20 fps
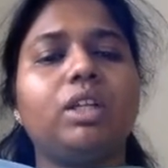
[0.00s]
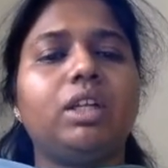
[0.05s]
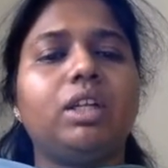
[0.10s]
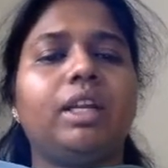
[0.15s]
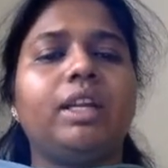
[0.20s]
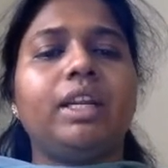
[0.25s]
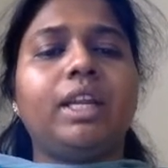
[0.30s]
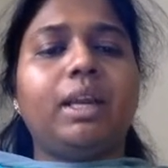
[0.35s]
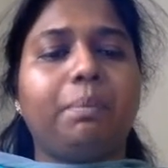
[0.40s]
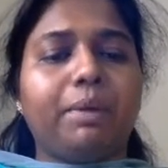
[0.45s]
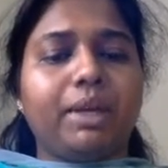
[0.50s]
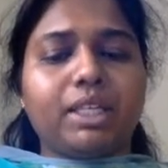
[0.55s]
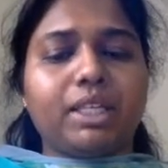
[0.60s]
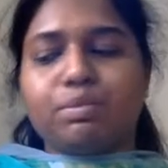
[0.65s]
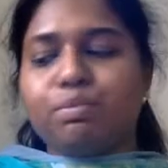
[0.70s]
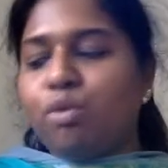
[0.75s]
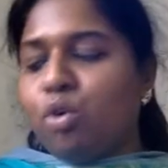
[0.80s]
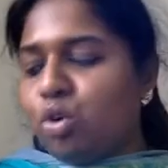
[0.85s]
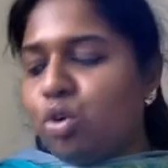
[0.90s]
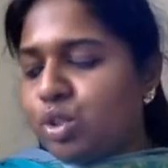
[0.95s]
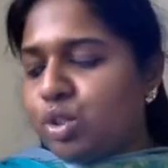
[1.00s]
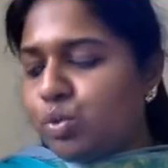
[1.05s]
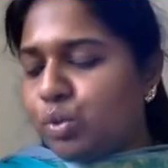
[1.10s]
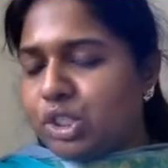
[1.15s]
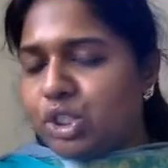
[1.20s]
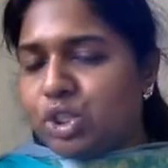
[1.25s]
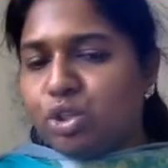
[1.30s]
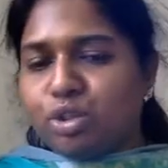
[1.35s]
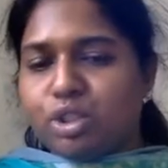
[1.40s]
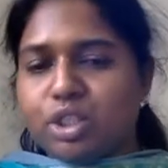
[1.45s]
Napier's bones
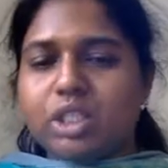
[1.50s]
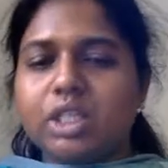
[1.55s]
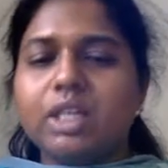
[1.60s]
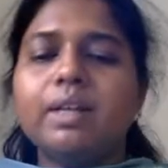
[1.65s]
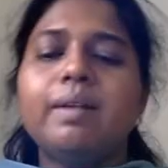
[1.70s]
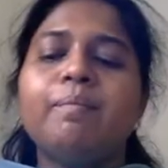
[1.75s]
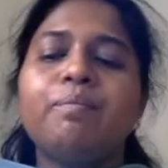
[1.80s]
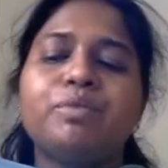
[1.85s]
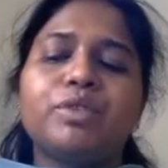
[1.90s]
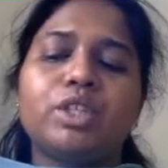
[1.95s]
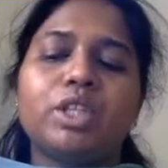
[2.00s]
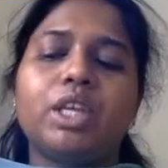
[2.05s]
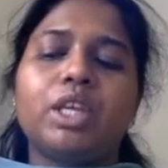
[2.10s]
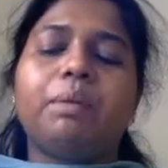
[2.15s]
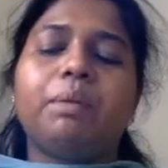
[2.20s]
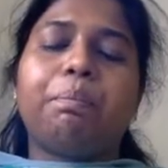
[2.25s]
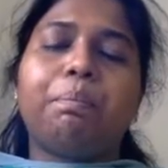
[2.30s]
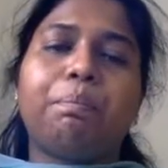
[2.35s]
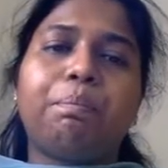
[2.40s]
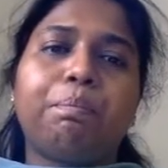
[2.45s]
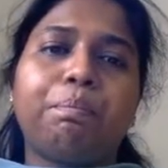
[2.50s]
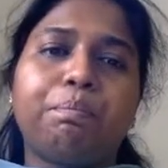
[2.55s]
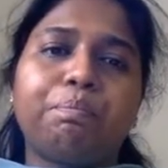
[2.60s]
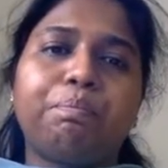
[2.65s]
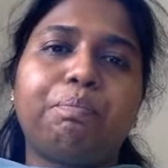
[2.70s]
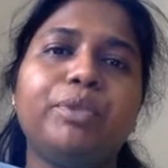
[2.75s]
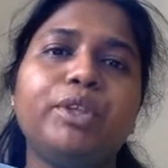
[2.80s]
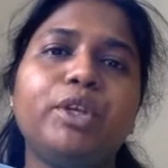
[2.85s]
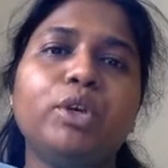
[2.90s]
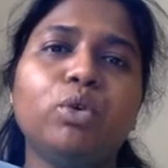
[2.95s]
was used. So they
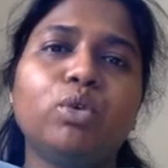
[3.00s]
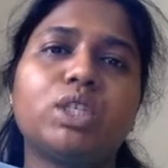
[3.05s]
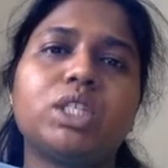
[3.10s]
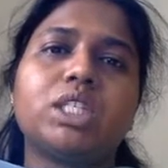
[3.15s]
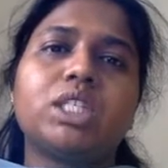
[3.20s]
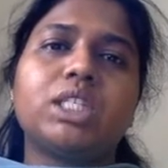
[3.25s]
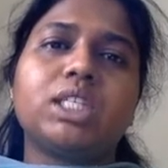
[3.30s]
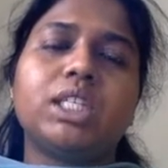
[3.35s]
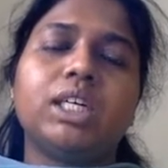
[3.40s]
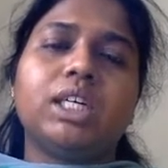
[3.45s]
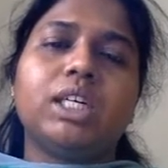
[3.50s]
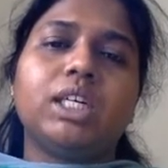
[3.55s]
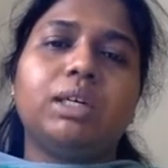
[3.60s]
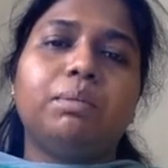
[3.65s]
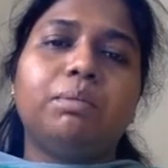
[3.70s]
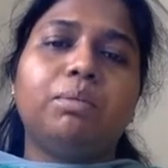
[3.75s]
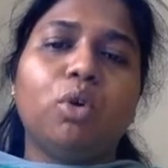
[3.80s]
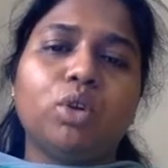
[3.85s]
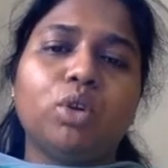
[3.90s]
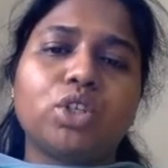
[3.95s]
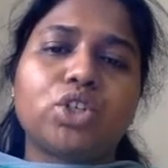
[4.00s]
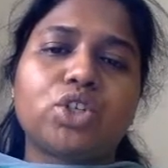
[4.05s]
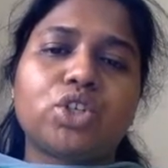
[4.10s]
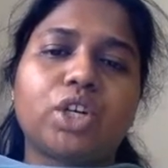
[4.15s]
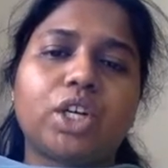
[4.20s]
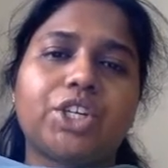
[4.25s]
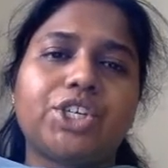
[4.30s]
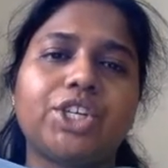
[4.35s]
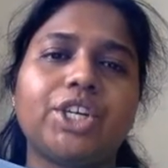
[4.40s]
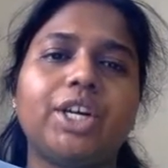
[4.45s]
used the bone
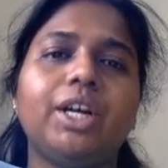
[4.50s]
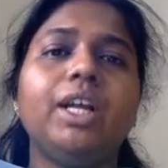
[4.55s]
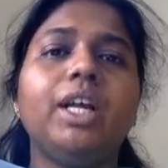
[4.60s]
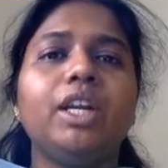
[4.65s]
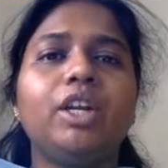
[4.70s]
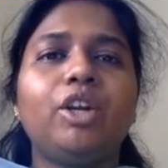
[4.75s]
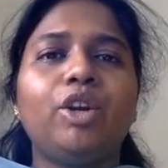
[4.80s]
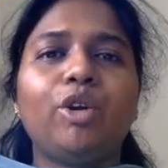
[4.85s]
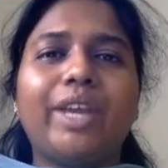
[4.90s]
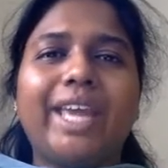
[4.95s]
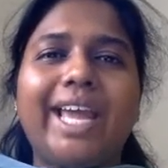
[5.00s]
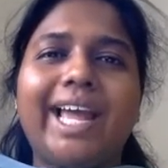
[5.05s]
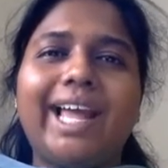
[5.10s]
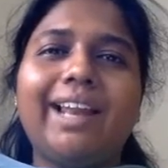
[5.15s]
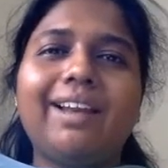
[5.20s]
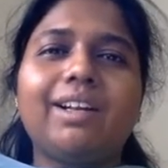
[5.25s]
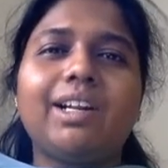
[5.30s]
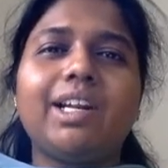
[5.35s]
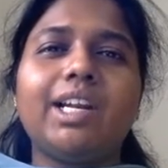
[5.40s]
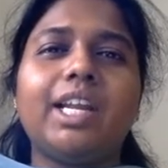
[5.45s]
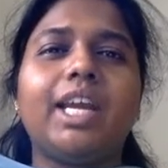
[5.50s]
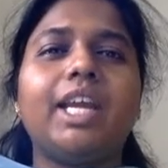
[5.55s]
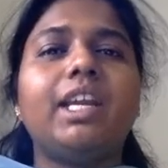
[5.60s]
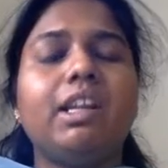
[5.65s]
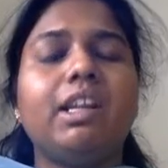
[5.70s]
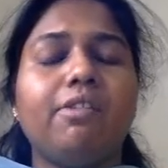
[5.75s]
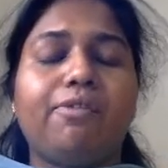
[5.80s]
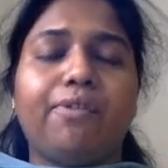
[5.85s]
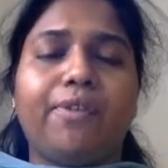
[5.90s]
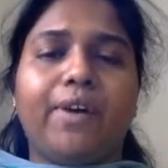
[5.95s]
structure to calculate
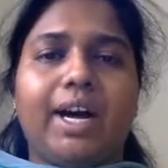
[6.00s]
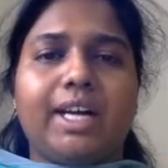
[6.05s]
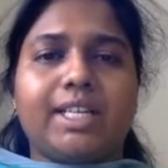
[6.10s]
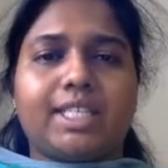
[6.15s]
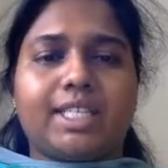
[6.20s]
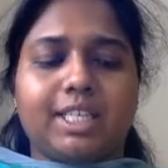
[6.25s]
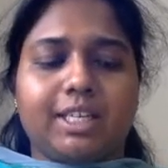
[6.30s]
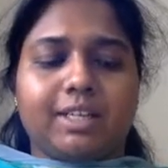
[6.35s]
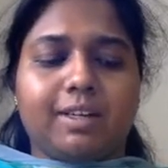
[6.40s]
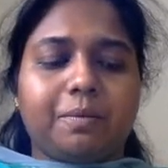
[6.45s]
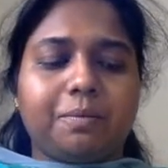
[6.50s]
faster.